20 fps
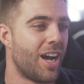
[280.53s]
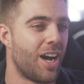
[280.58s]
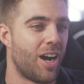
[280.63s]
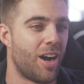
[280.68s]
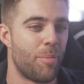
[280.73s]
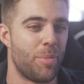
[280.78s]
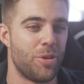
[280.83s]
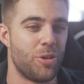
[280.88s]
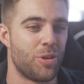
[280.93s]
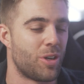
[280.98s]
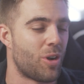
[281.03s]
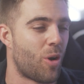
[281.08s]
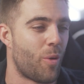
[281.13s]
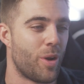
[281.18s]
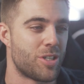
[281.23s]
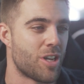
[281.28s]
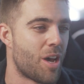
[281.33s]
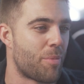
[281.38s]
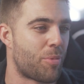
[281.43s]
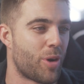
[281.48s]
But you can
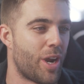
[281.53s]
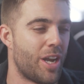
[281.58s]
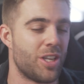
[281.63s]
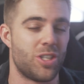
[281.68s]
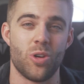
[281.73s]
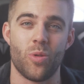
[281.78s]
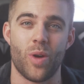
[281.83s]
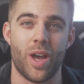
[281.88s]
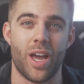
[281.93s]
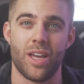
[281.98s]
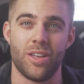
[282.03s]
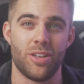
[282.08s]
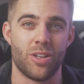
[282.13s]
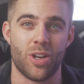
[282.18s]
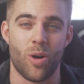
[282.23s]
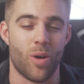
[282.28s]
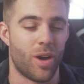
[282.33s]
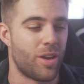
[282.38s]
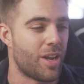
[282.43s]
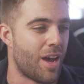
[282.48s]
always upgrade to
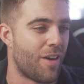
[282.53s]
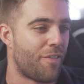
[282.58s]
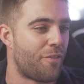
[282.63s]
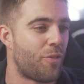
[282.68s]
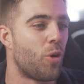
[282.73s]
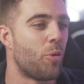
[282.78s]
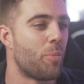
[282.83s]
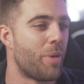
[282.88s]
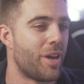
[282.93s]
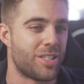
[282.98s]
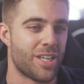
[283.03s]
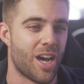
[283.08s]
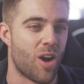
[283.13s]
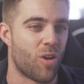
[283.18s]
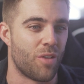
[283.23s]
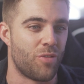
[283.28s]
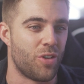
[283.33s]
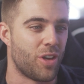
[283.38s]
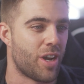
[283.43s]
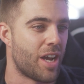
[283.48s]
a full mid
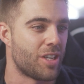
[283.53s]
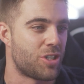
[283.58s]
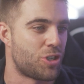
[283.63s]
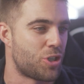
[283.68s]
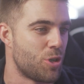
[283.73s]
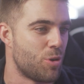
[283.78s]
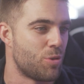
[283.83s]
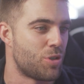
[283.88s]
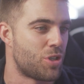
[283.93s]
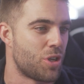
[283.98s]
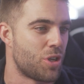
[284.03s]
tower if you guys choose